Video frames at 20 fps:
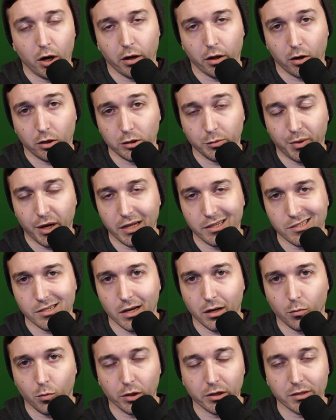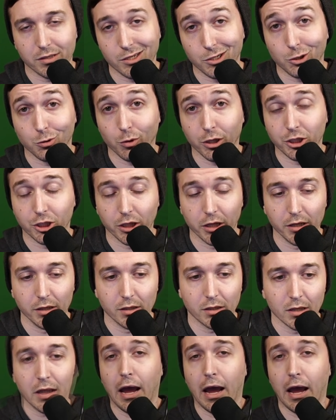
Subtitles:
It all depends on what the situation is.